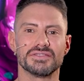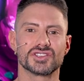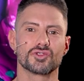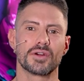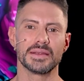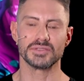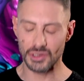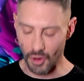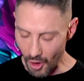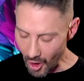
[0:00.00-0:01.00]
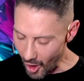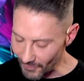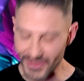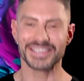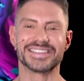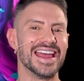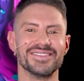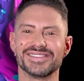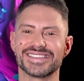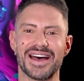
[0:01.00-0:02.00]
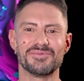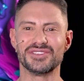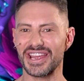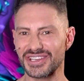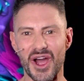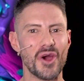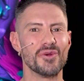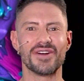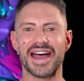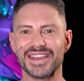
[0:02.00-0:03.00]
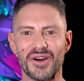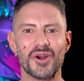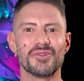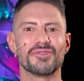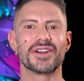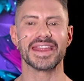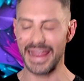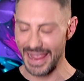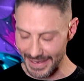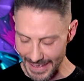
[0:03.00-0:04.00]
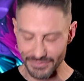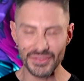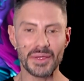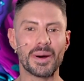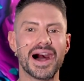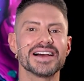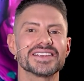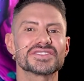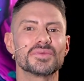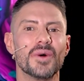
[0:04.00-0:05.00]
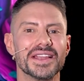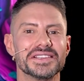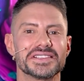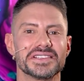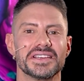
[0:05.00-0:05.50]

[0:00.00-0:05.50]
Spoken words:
streams on the same subject over and over again, even the past ones?